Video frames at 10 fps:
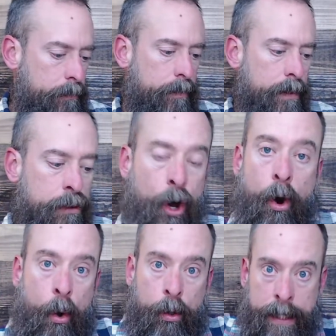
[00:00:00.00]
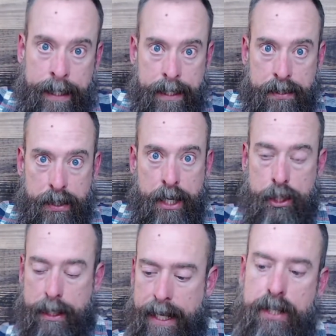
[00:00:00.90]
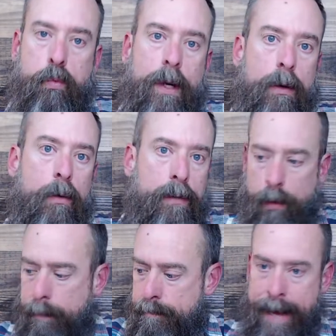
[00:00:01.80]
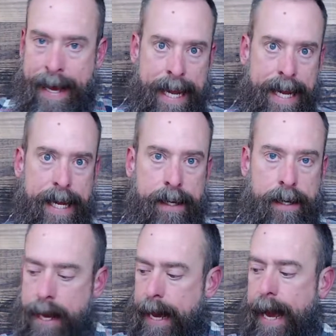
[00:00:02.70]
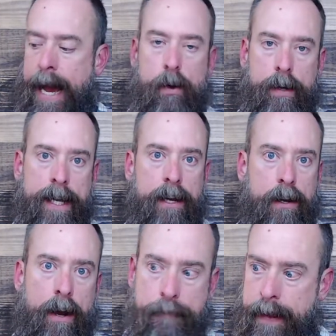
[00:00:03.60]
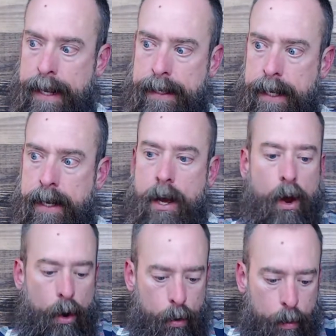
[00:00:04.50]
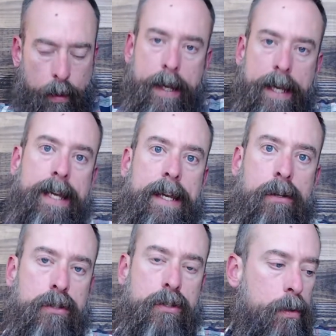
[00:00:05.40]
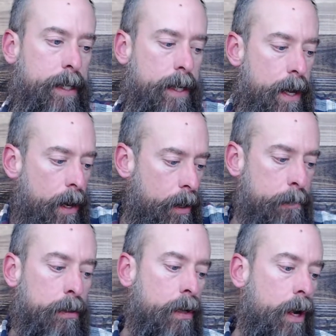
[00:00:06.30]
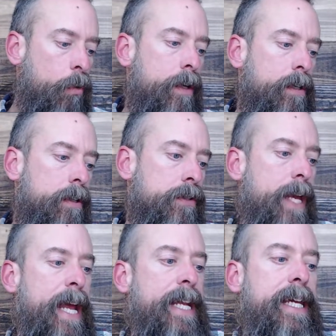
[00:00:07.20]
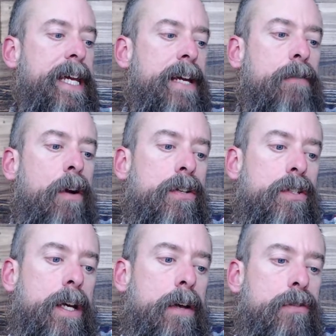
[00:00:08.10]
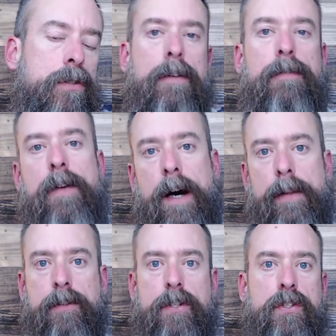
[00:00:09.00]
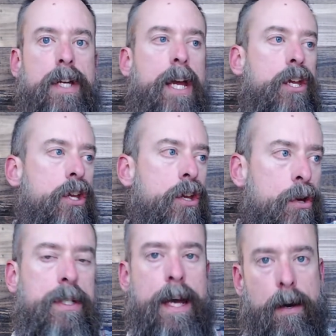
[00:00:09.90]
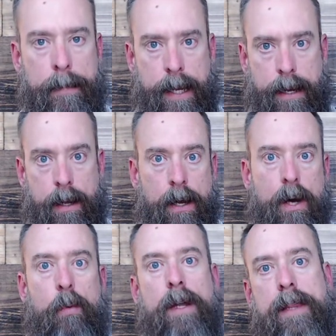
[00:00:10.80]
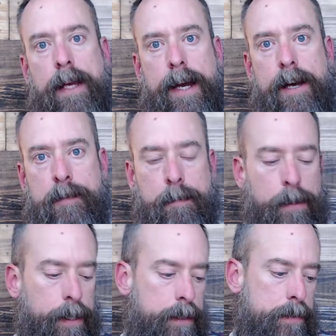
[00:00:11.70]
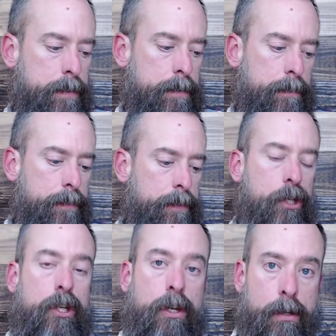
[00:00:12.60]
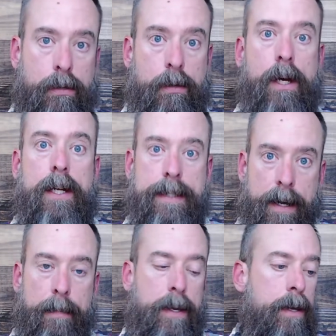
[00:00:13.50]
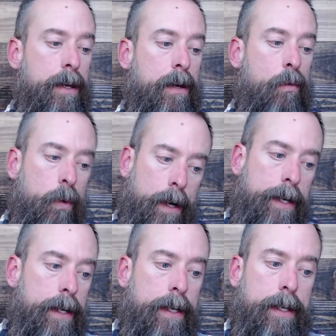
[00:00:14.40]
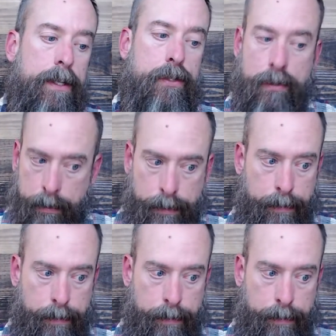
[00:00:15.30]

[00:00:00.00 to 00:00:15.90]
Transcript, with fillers: The only decision is, will we remain out here offended, or will we yield to it, humble our wills, and give ourselves to the Father to say, you tell me what the gospel is. You tell me what is true.